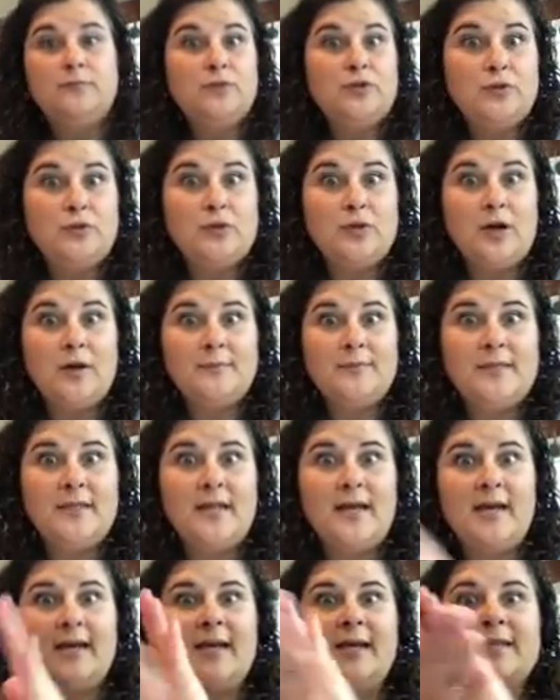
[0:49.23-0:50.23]
2 drops in
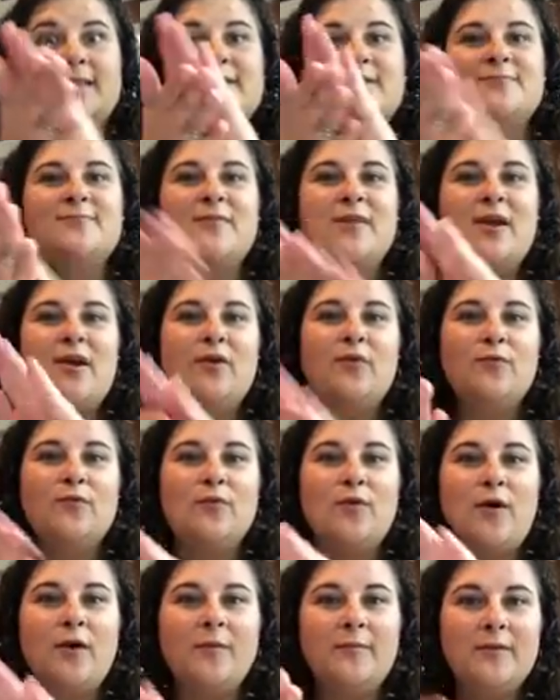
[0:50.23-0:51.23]
that case,
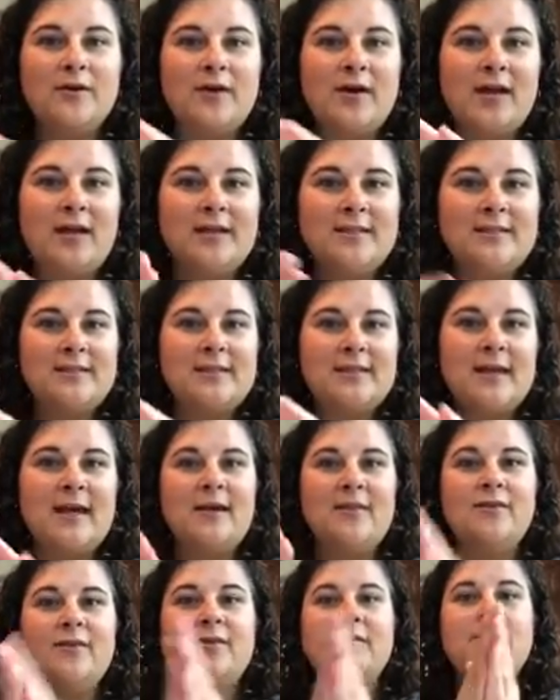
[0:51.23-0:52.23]
rub your hands
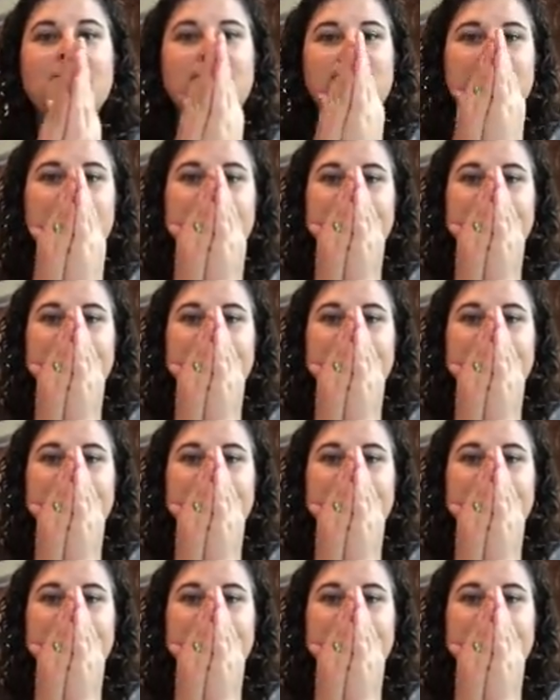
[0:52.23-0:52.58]
together,